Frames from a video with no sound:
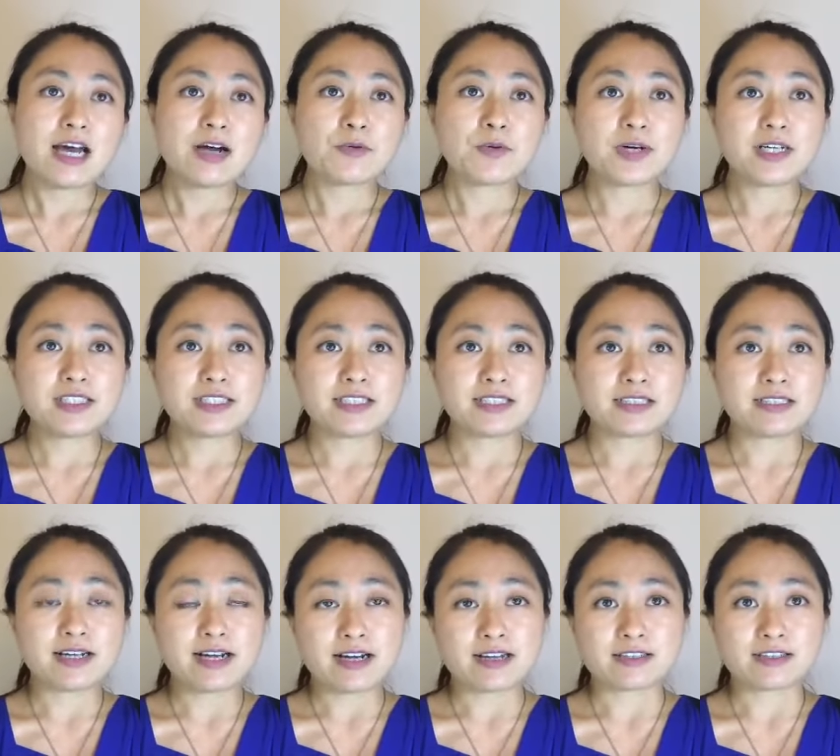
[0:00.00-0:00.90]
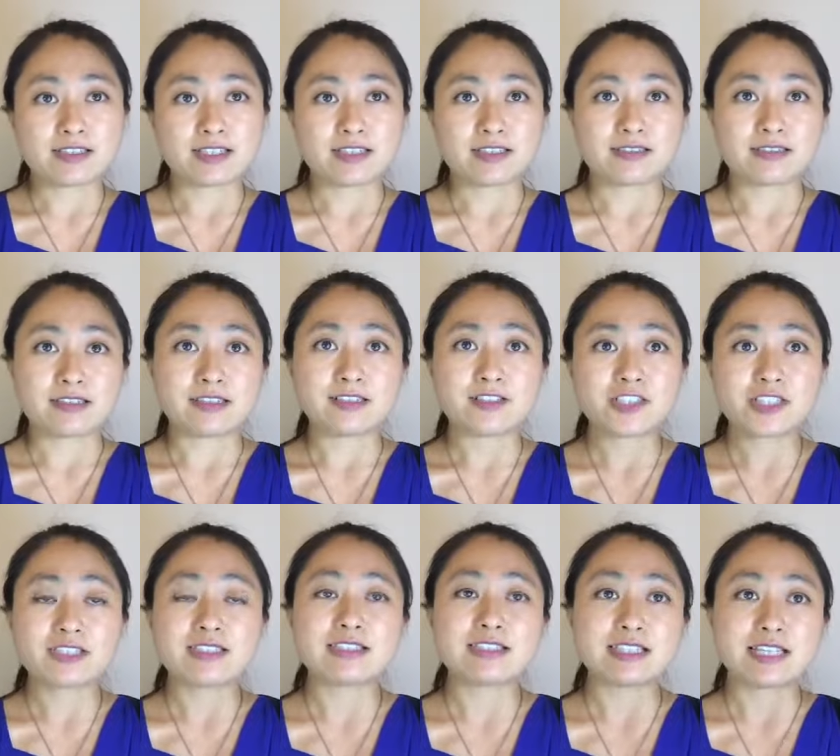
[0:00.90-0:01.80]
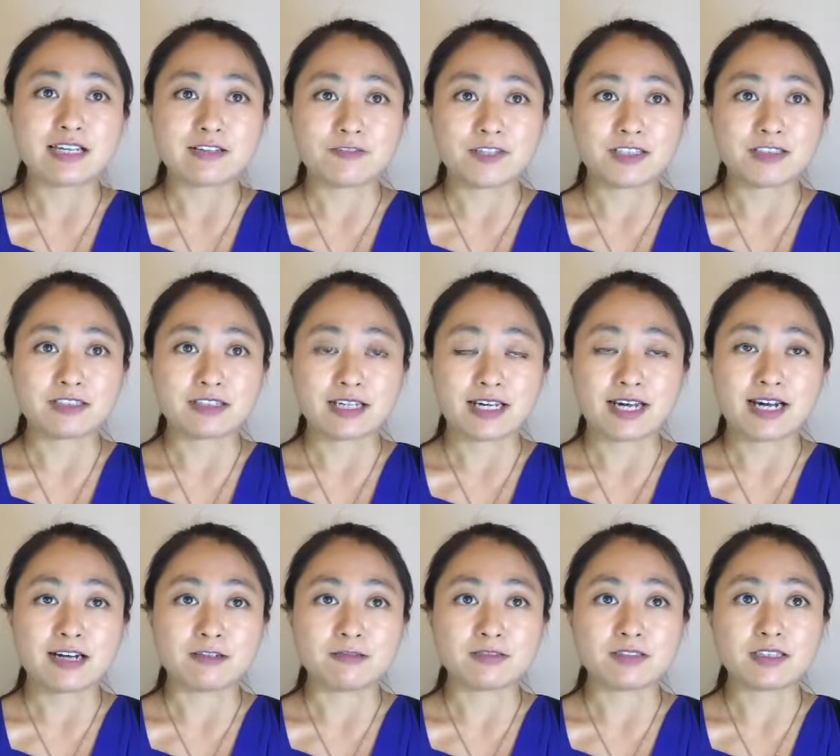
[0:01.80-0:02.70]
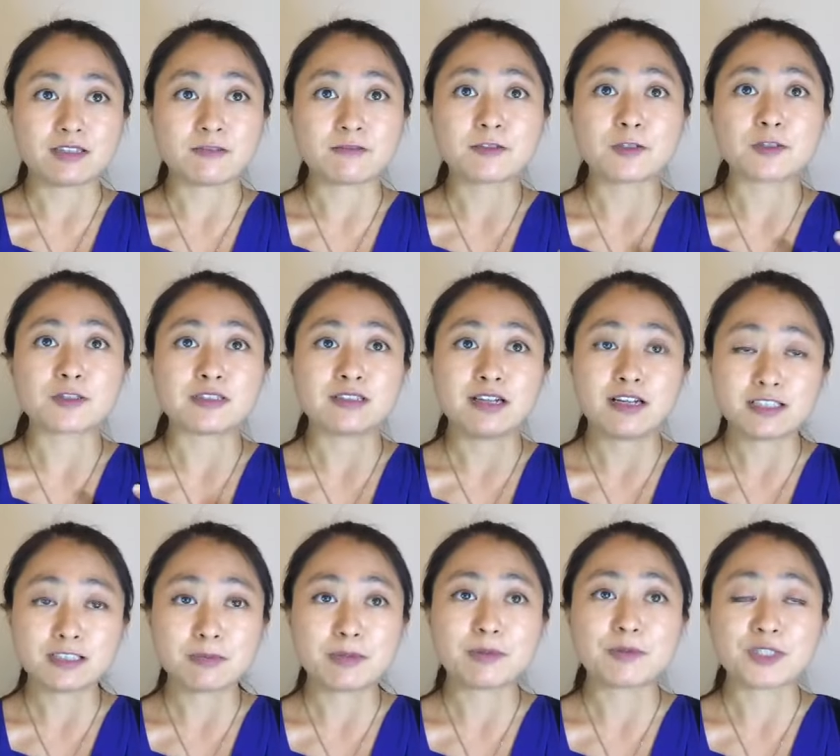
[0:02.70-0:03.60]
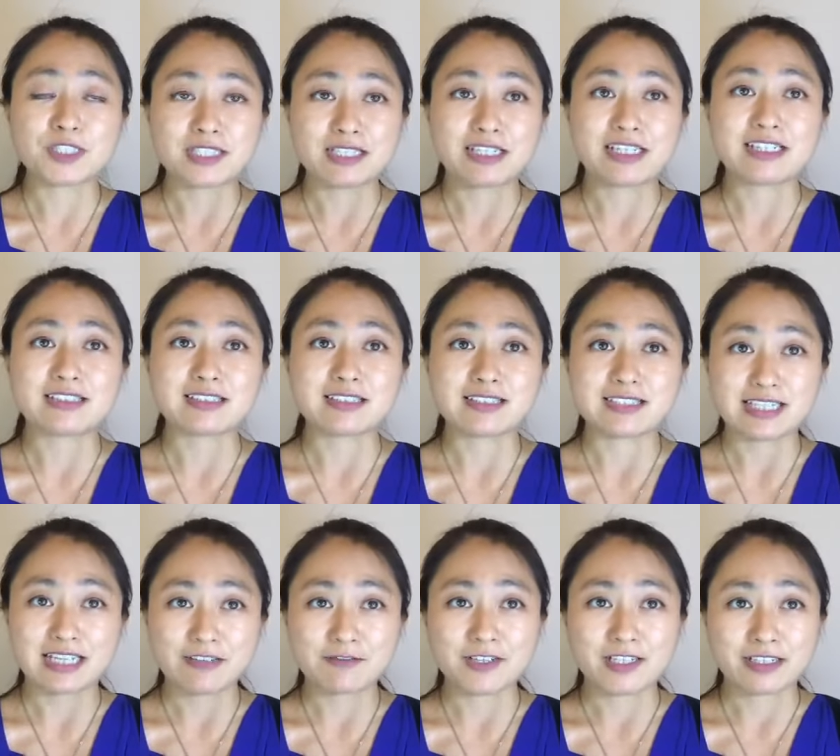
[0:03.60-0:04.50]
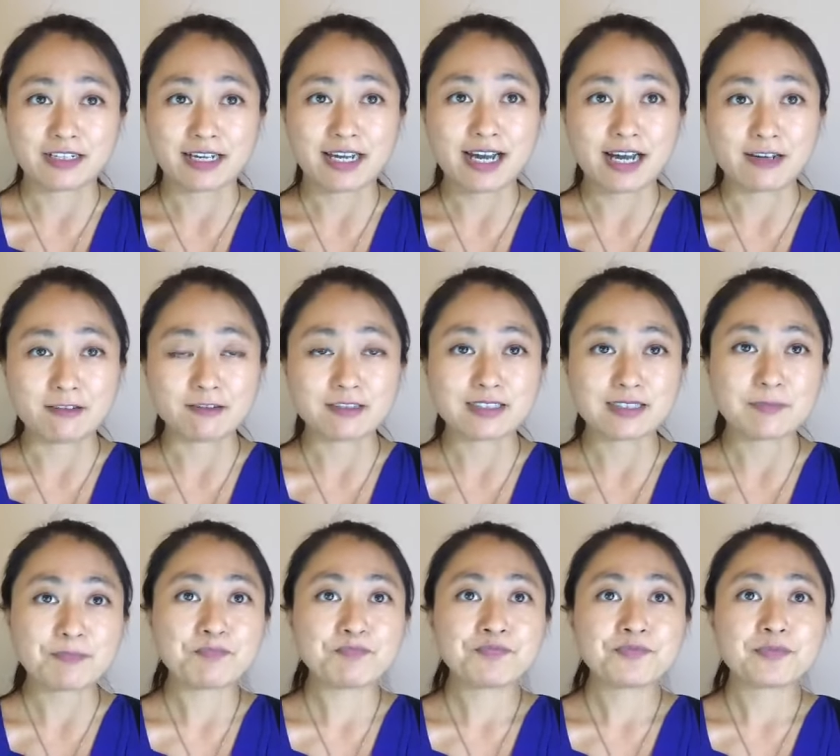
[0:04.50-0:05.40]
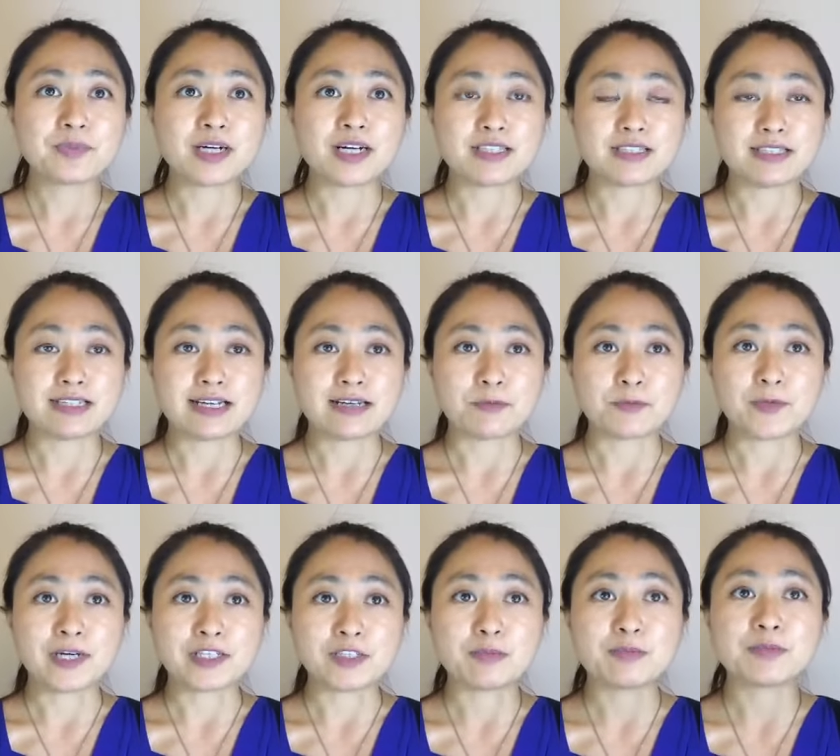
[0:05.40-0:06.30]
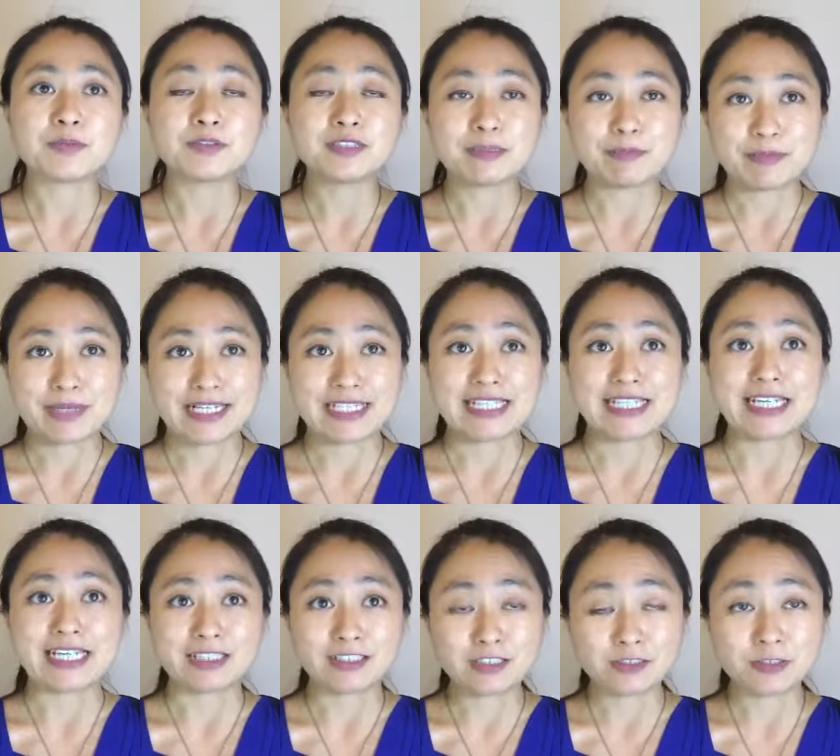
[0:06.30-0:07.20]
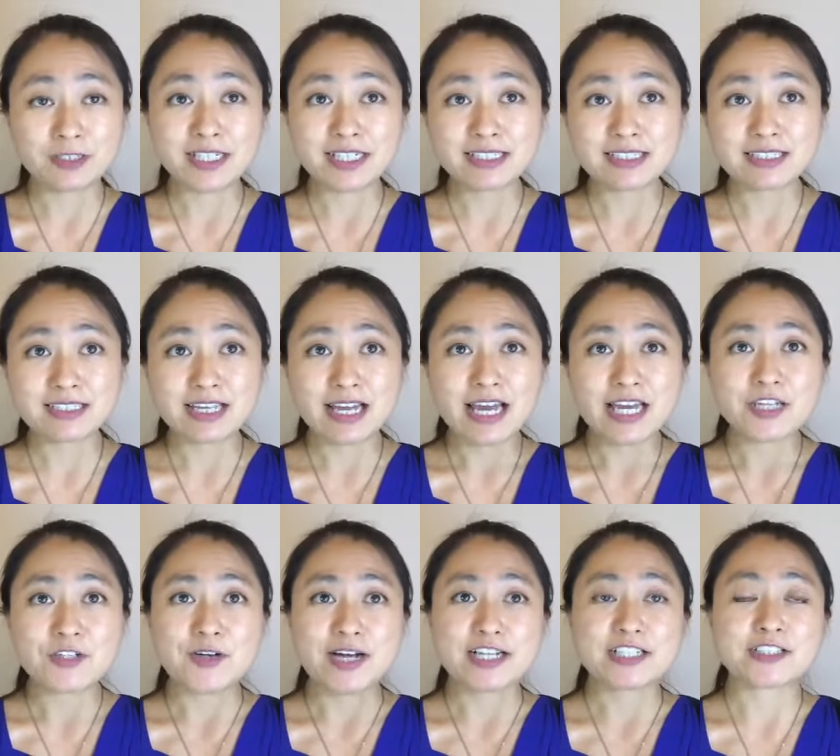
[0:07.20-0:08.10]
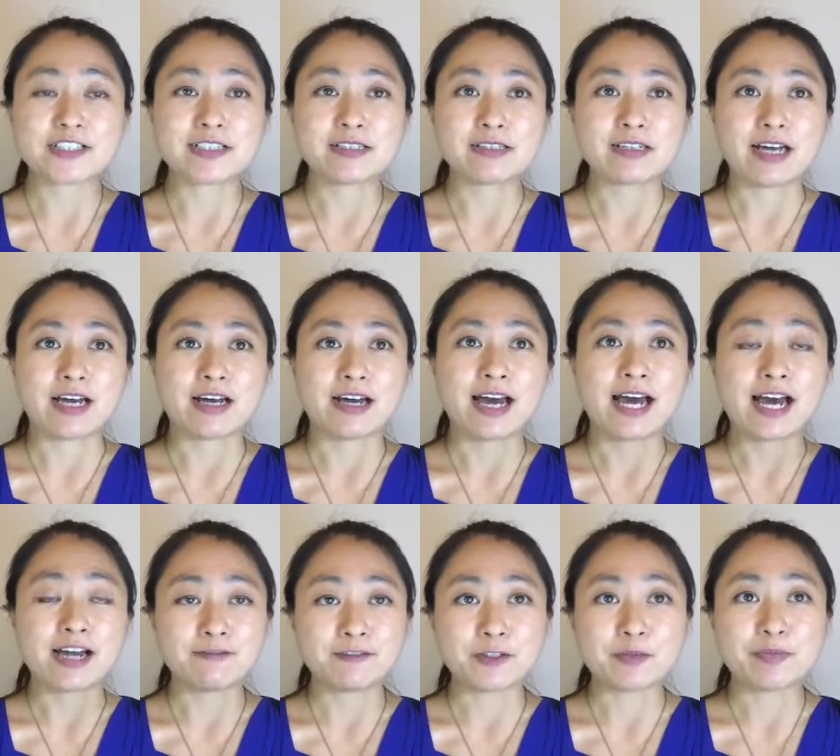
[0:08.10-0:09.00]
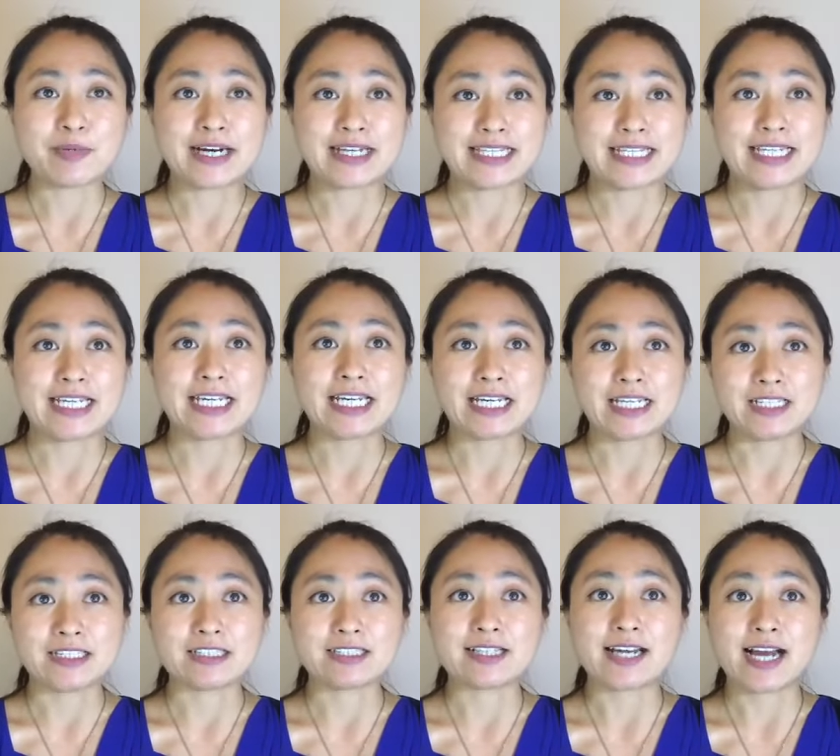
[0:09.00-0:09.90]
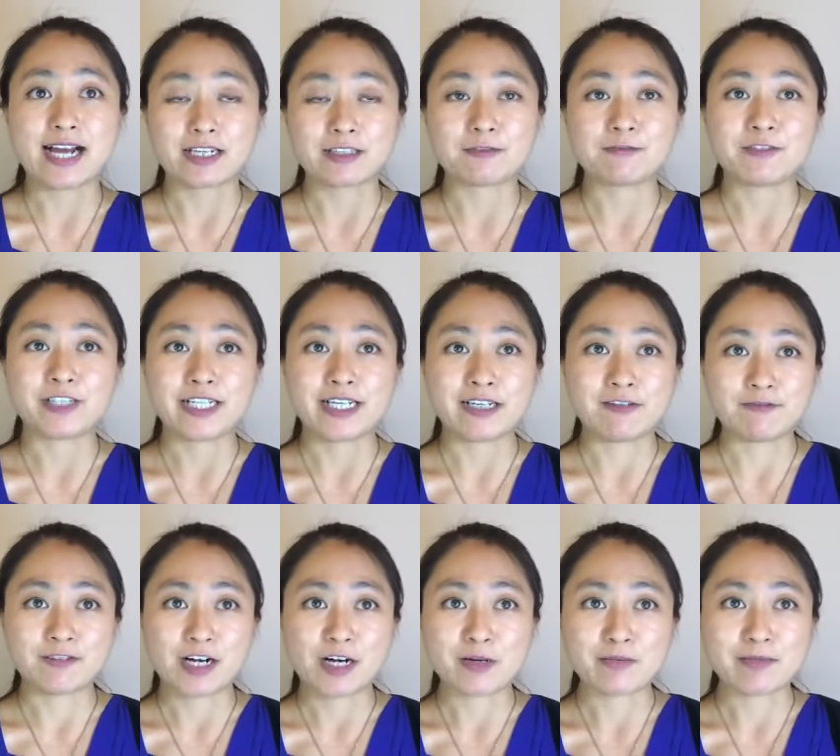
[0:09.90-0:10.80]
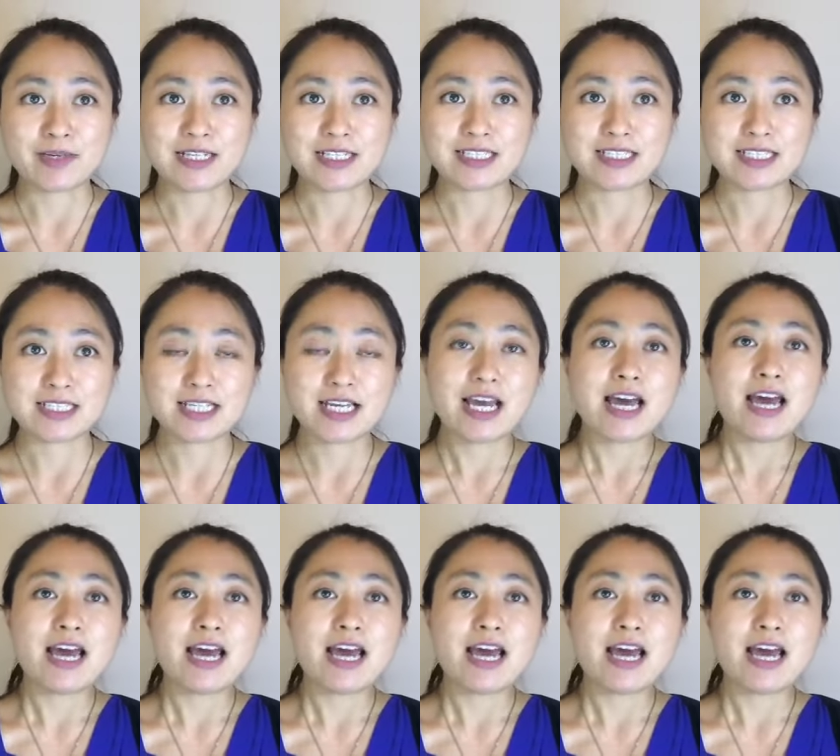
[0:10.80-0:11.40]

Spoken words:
What it does is it's just a savings account. Of course, lots of people think it's a saving account, but then when you put the money into it, you actually have your money in the tax-free environment.